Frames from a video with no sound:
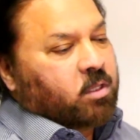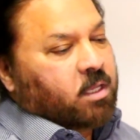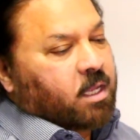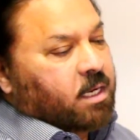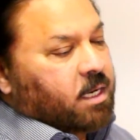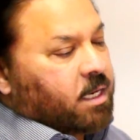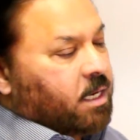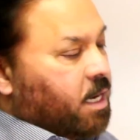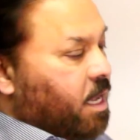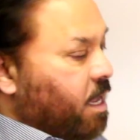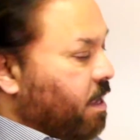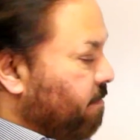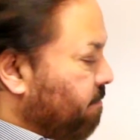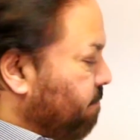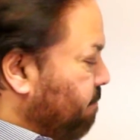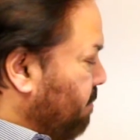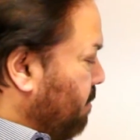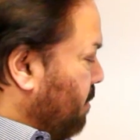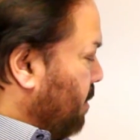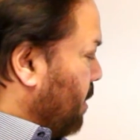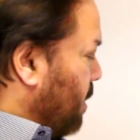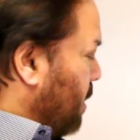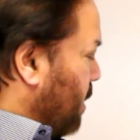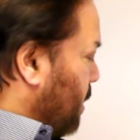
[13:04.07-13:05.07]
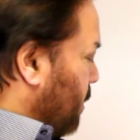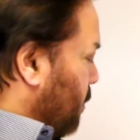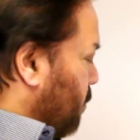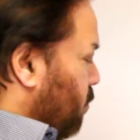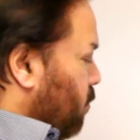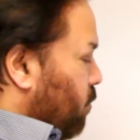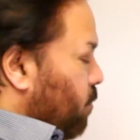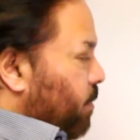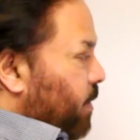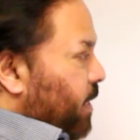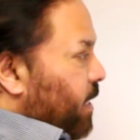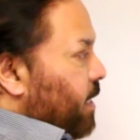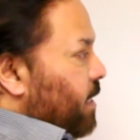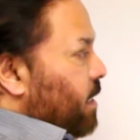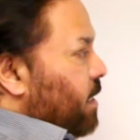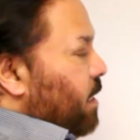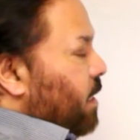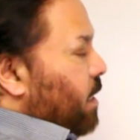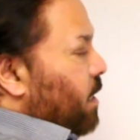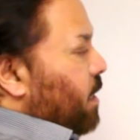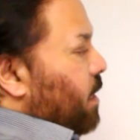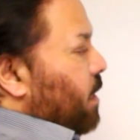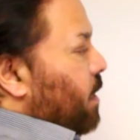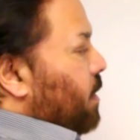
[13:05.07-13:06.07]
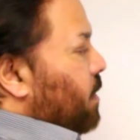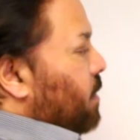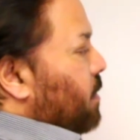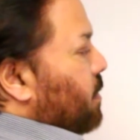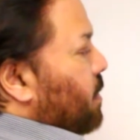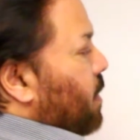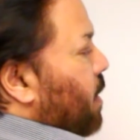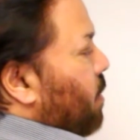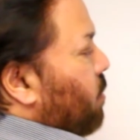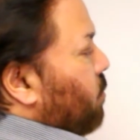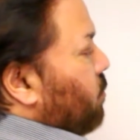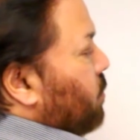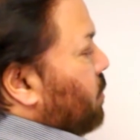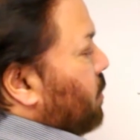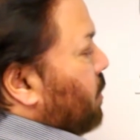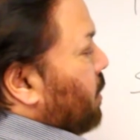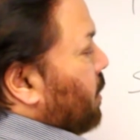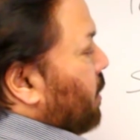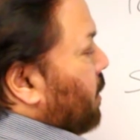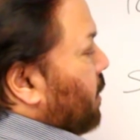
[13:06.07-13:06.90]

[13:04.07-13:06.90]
than enough to make a sound.